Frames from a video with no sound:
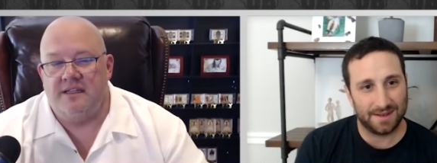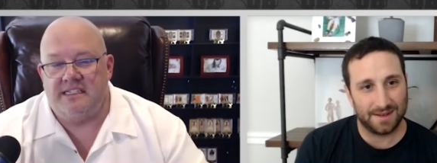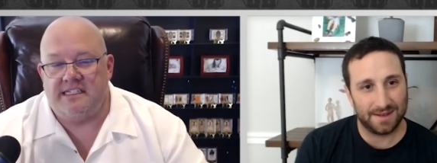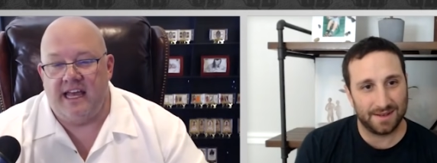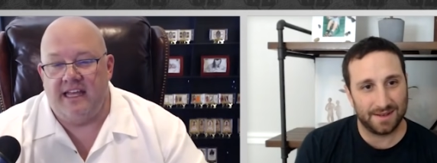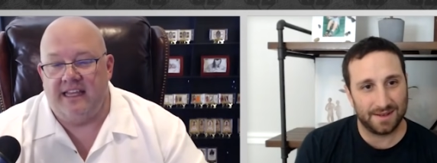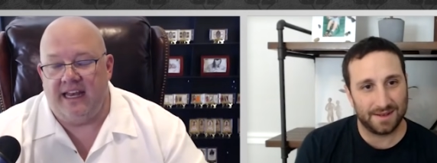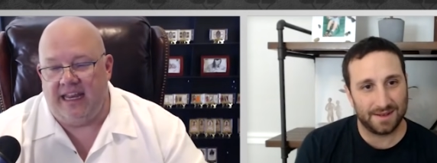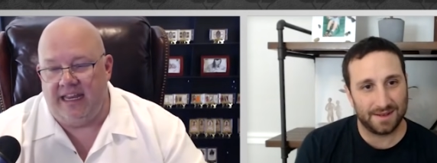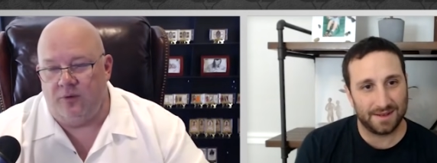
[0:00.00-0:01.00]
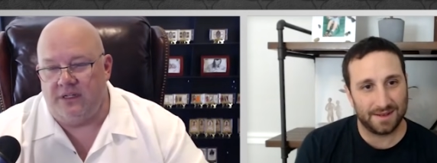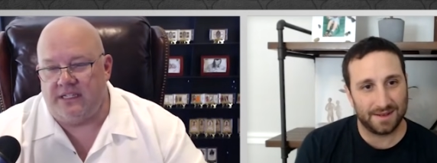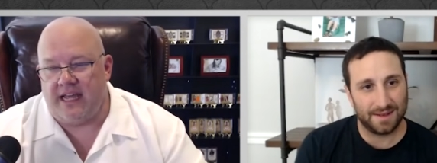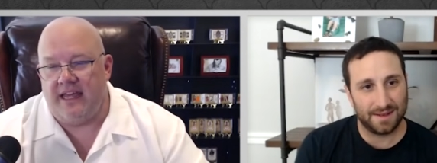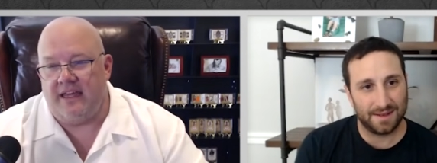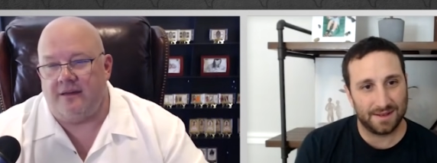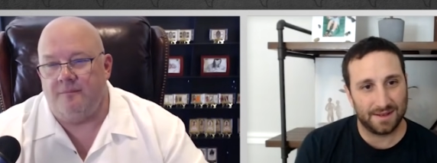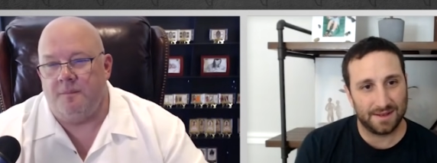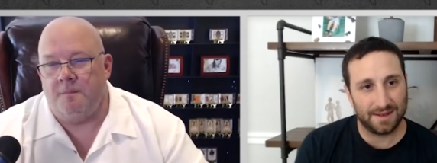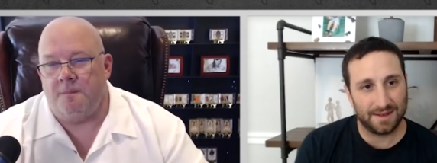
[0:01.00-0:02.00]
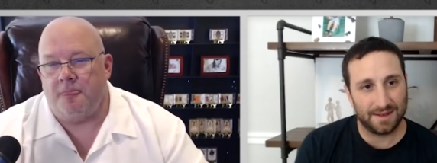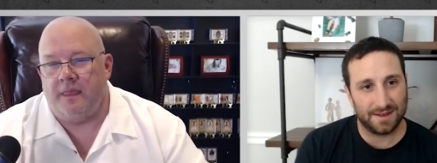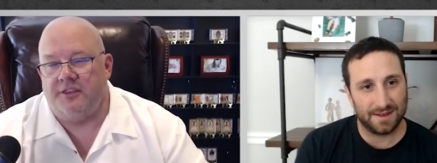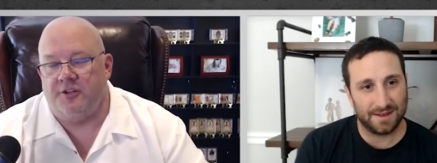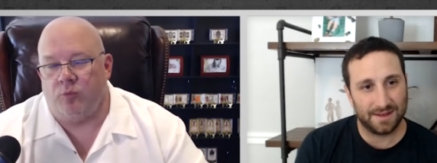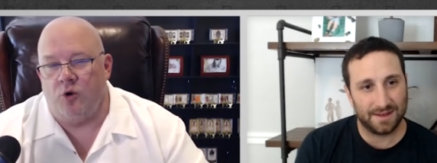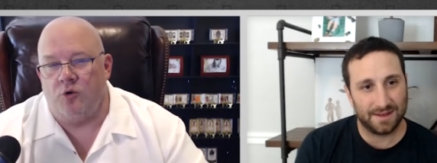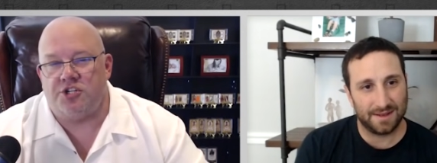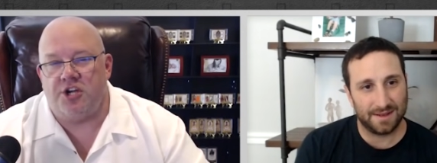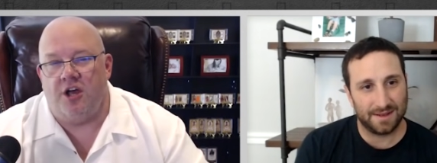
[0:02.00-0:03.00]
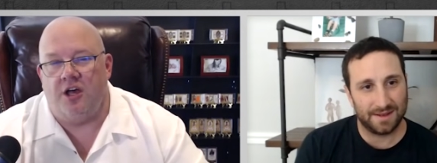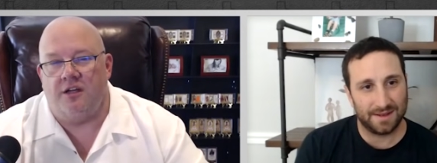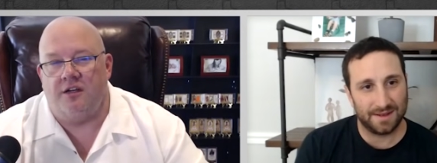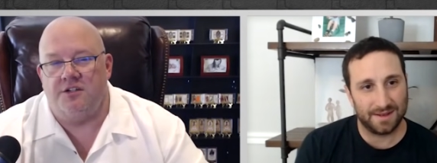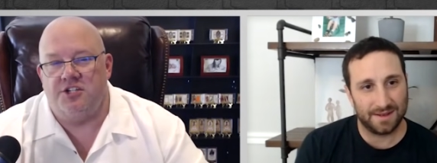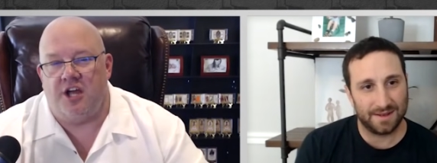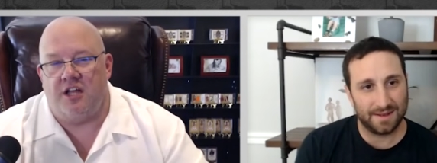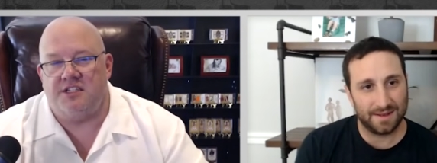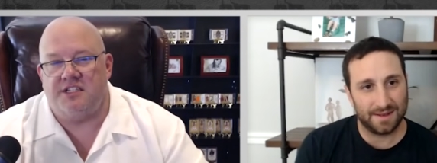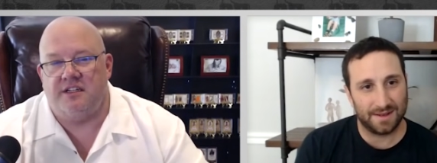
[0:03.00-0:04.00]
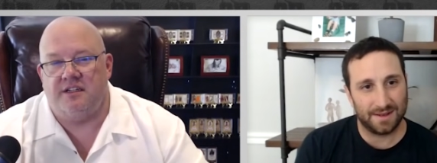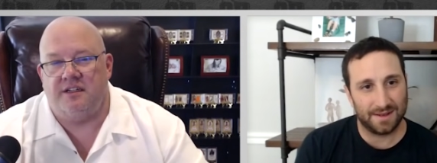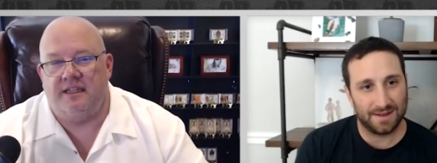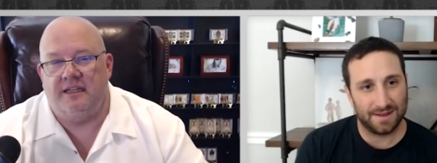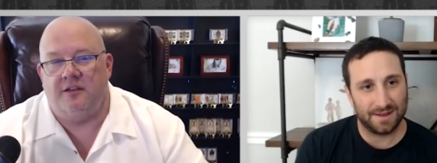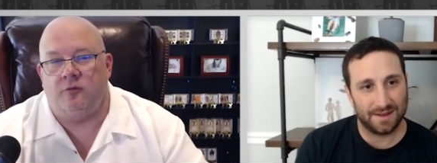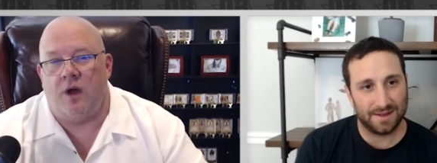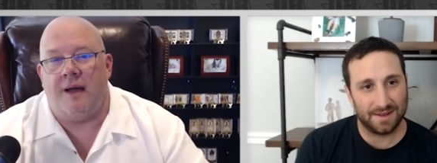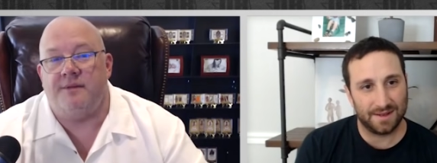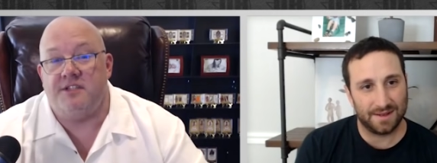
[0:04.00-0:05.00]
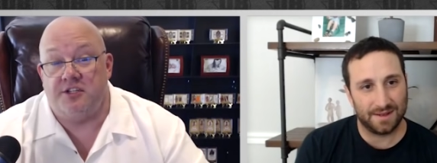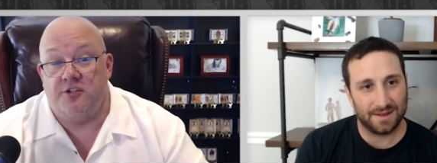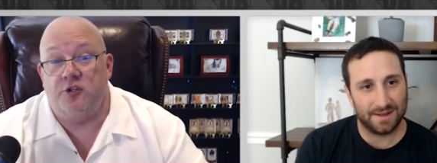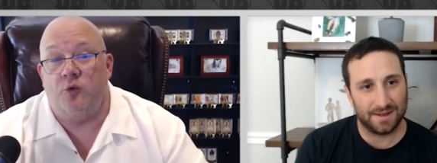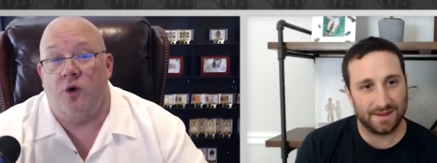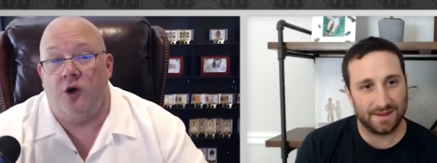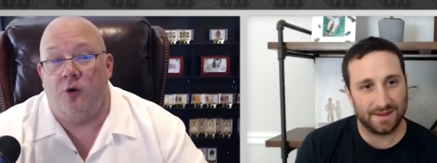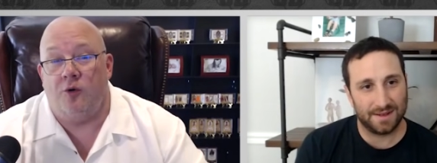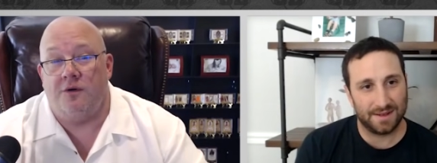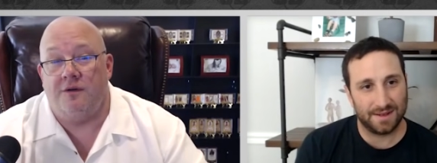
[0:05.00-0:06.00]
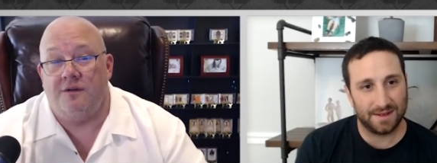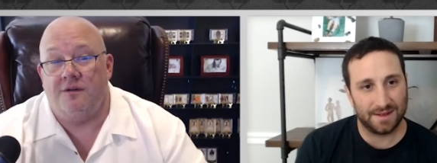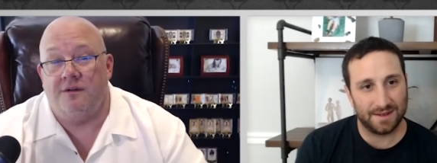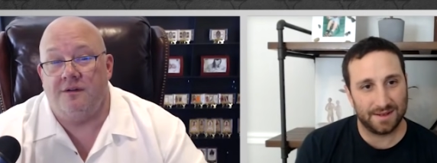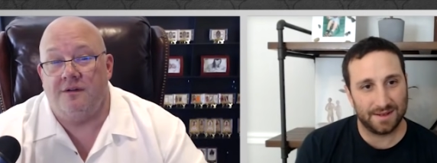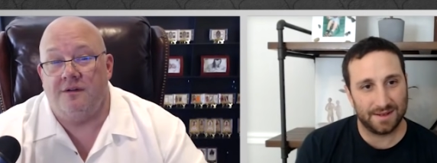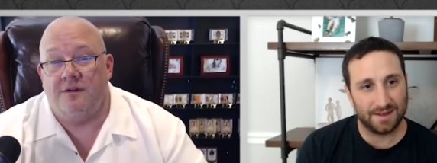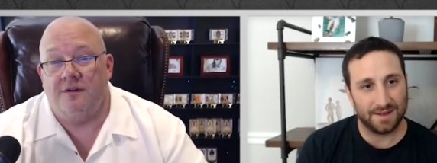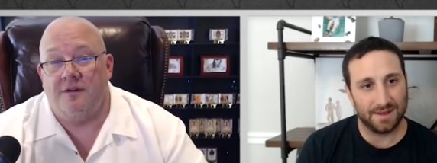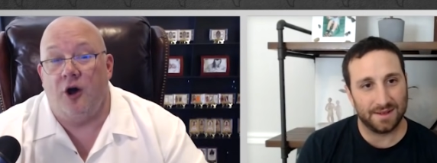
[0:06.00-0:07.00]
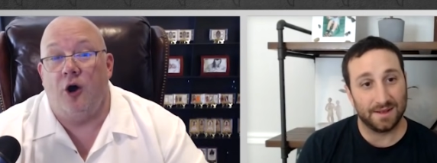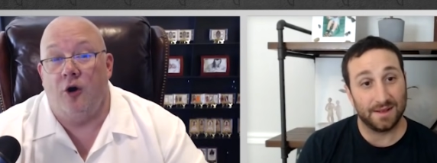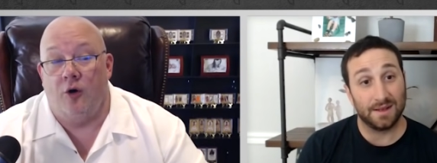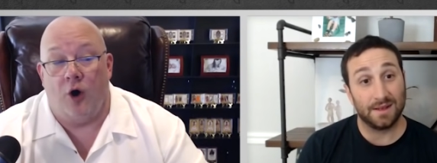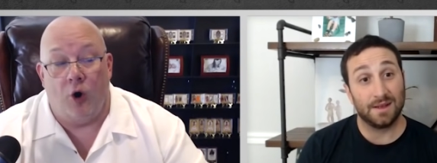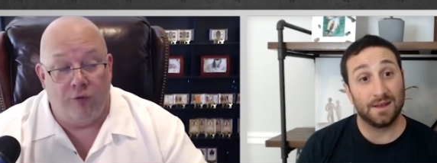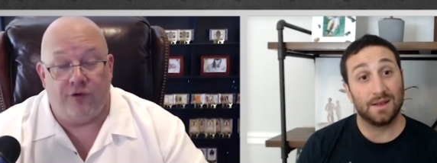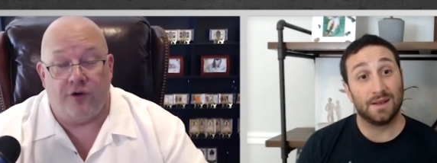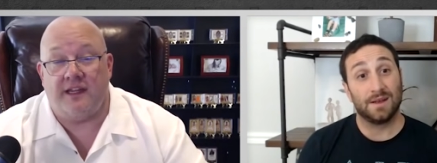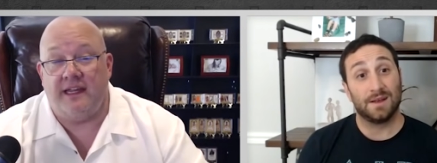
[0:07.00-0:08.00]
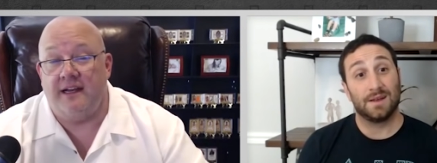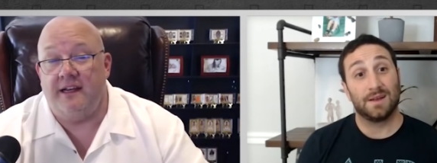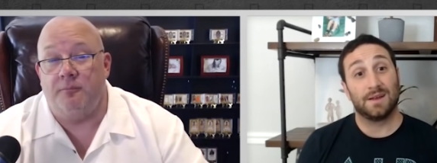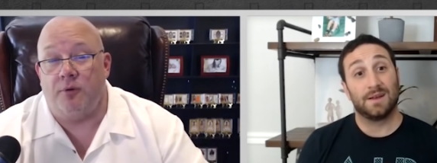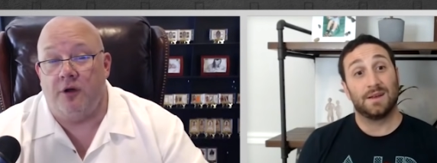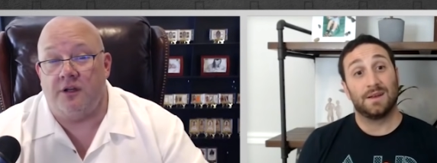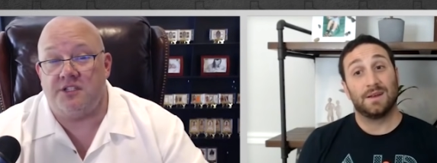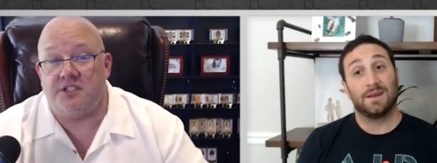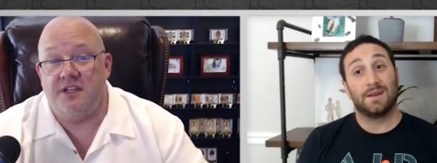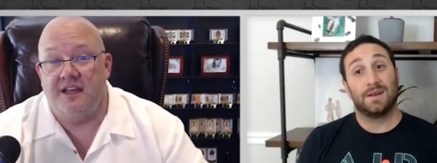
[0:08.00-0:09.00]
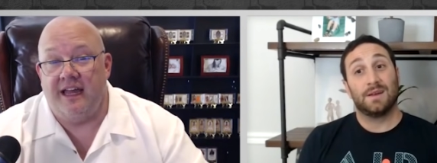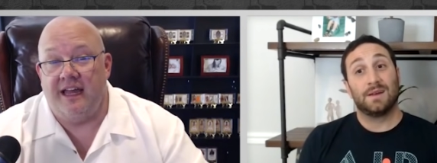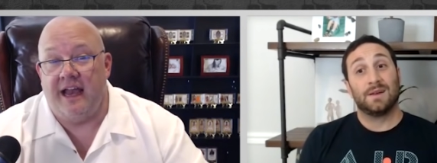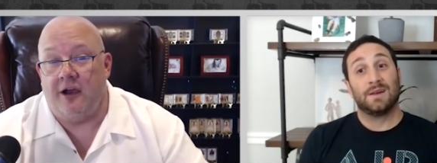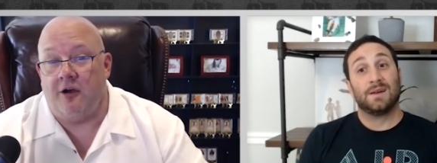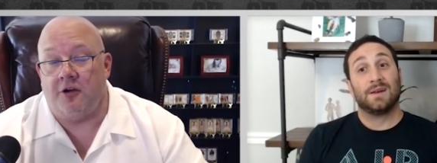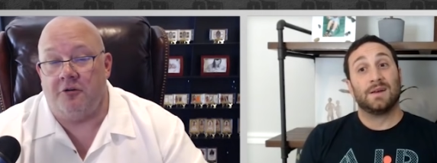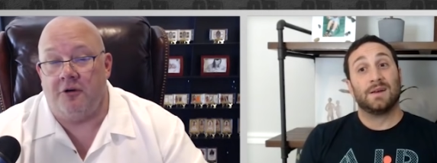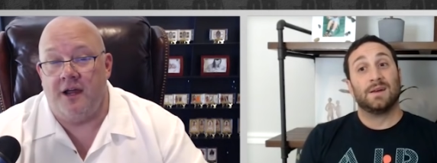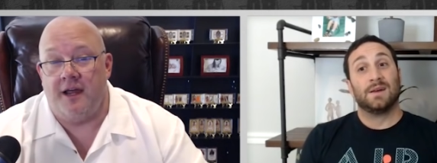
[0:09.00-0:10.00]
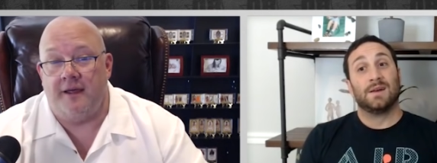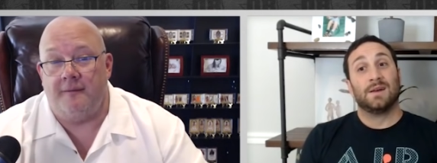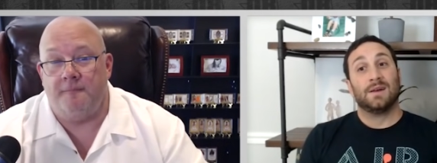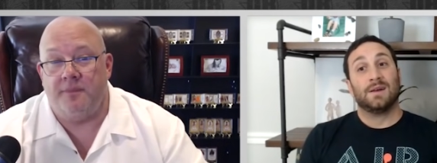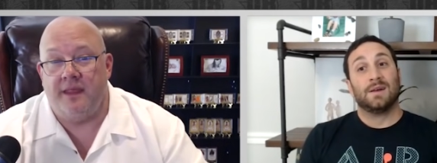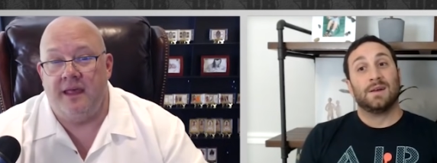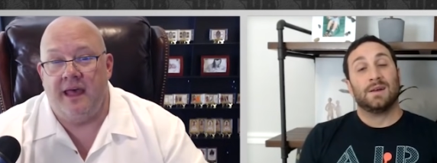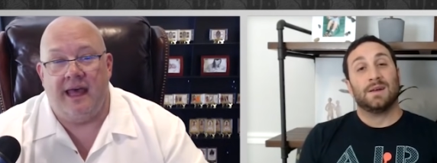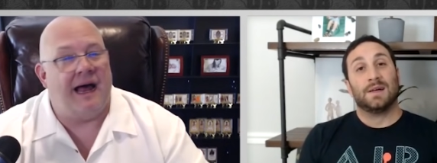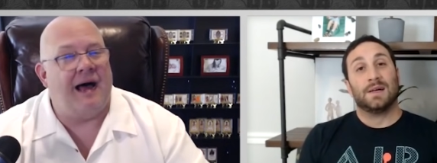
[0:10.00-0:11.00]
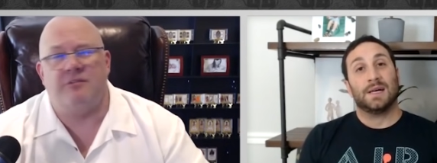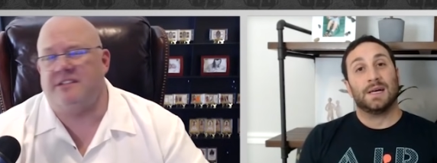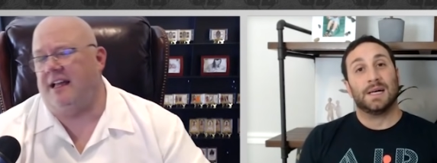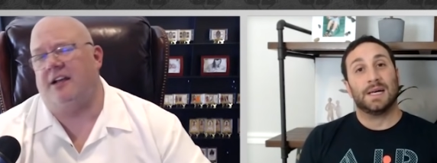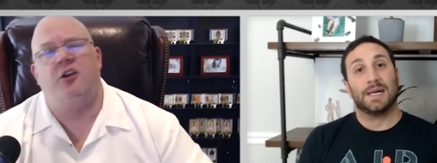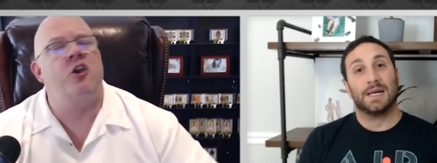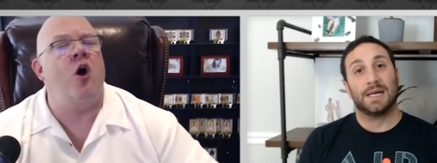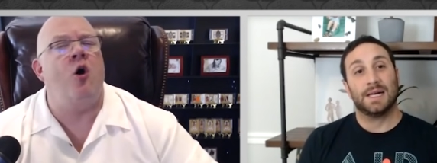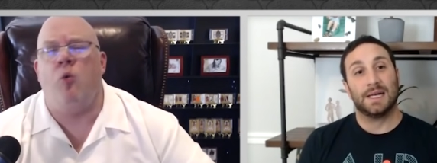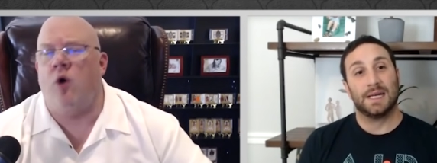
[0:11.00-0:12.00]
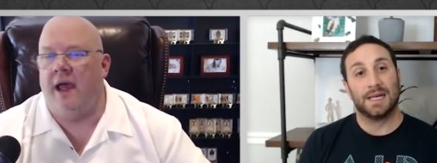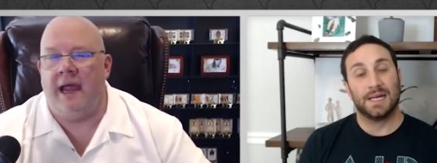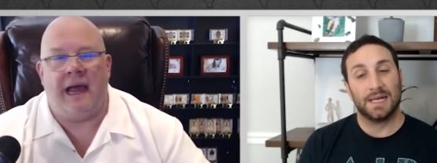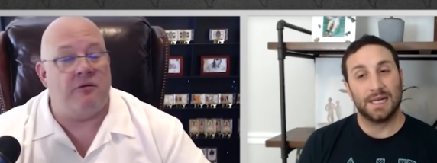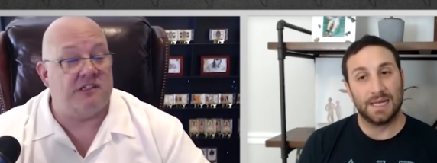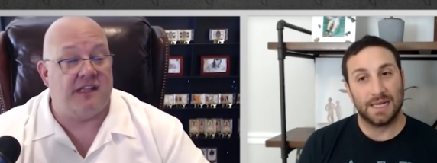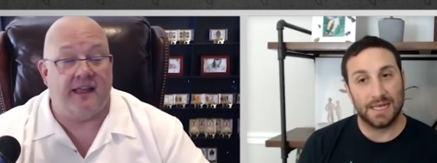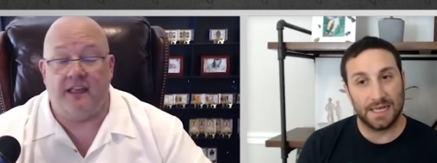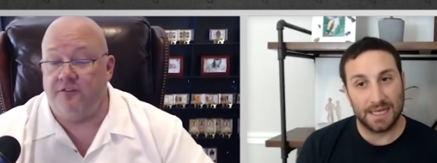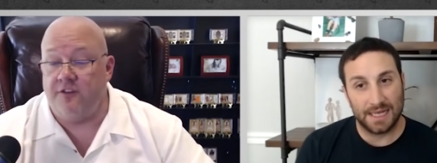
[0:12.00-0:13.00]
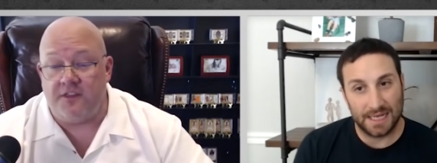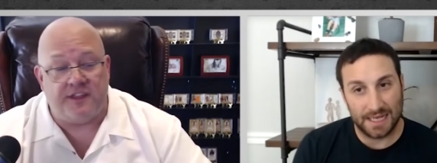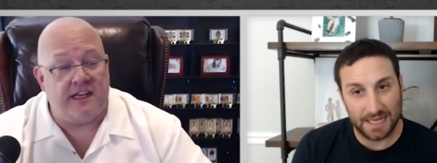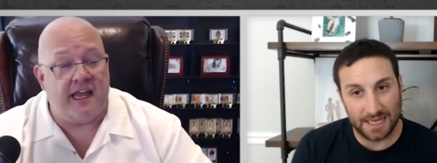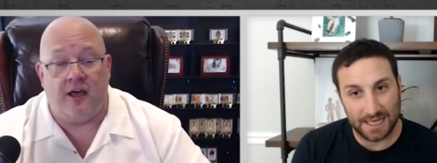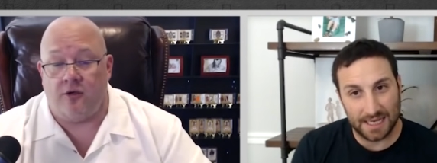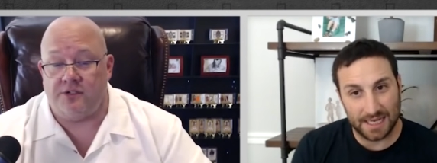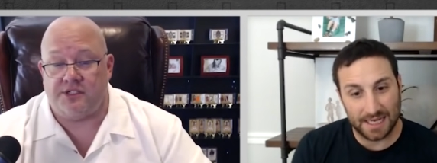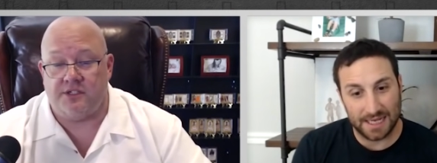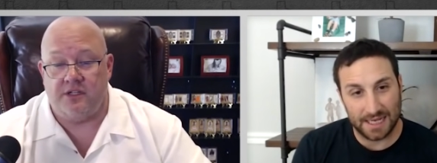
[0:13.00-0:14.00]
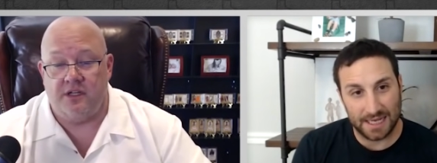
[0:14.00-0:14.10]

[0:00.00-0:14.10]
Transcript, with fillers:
Speaker 1: said that he would take the Roschon Johnson, Keilan Robinson duo over Kennedy Brooks and Eric Gray. And I was like, no way. I was like, if nothing else,